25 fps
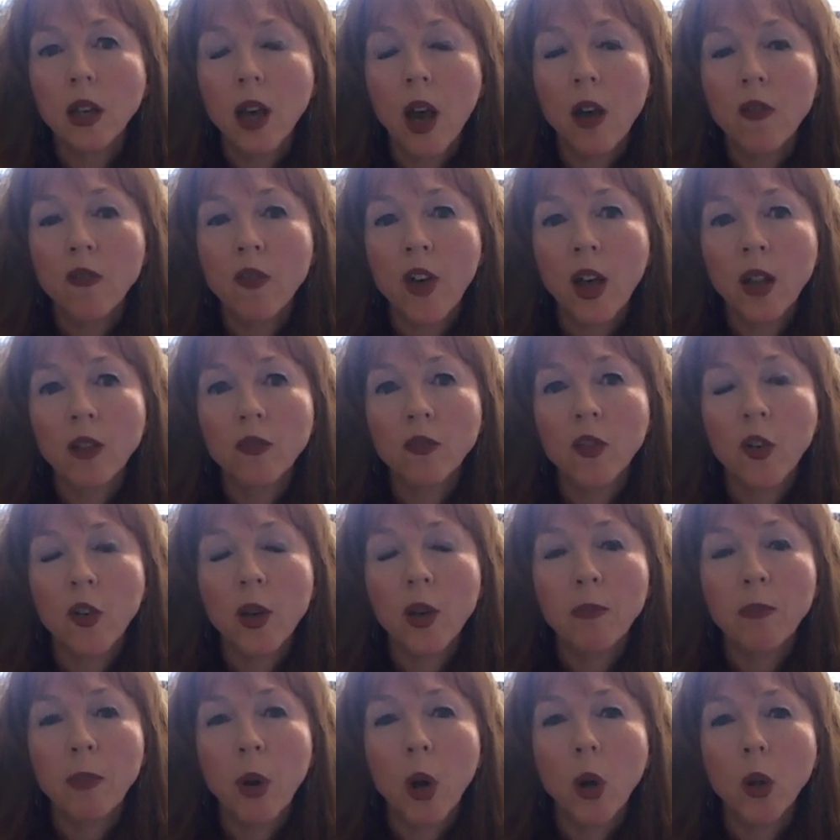I felt
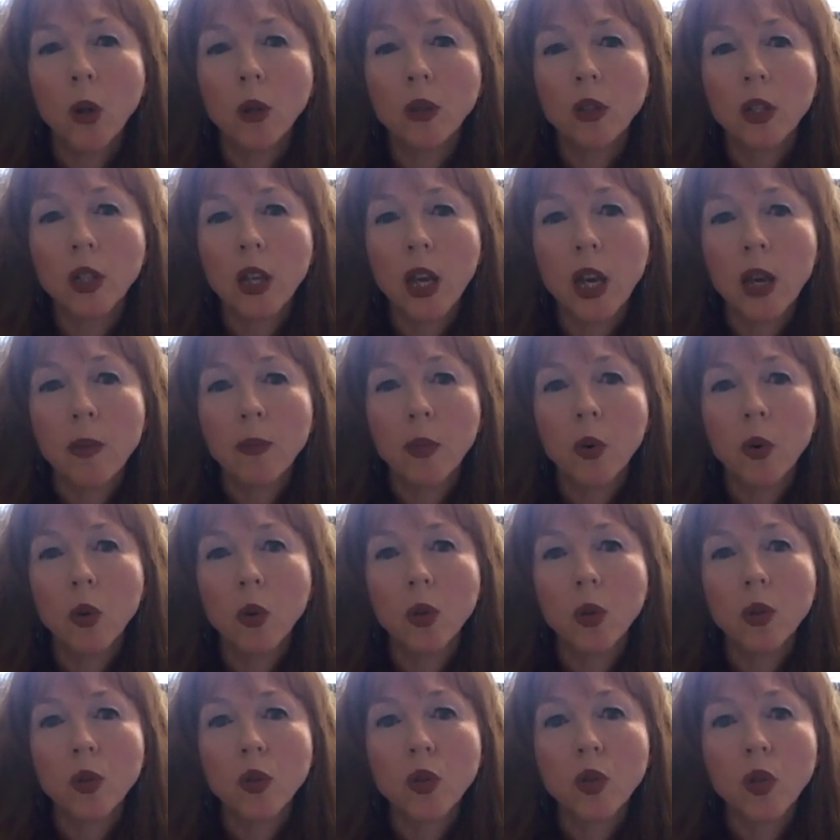very bold at
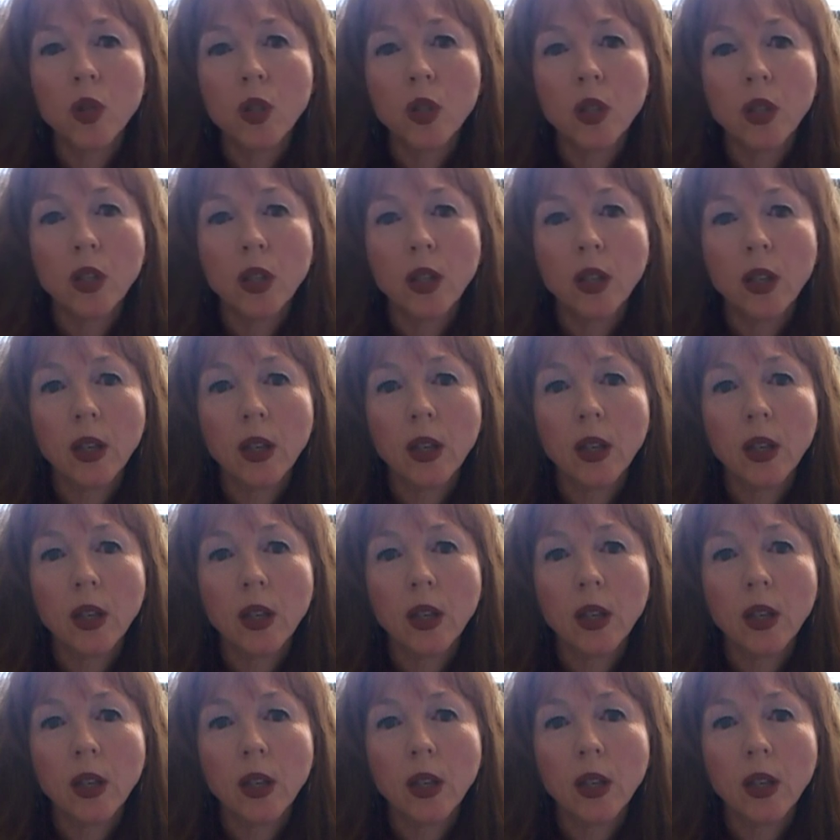airports.